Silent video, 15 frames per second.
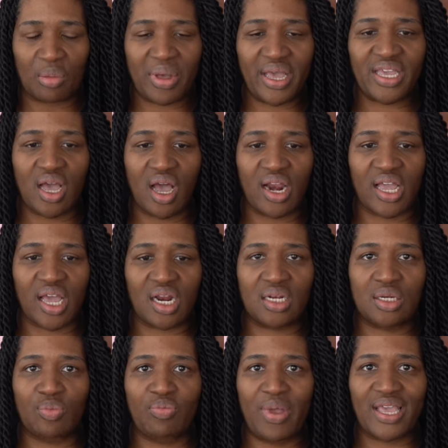Oh my god, I gotta
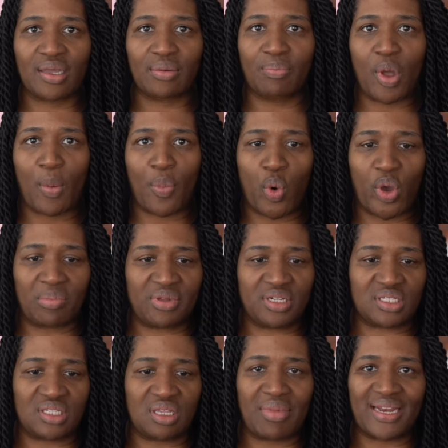make an appointment
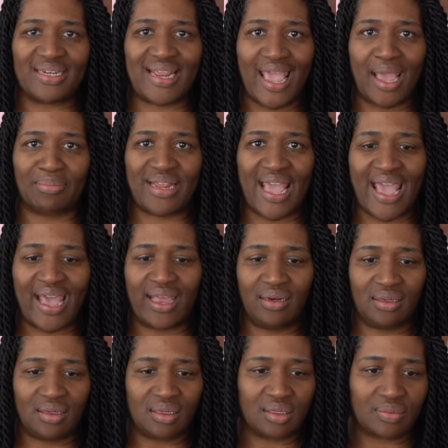to see my damn dad?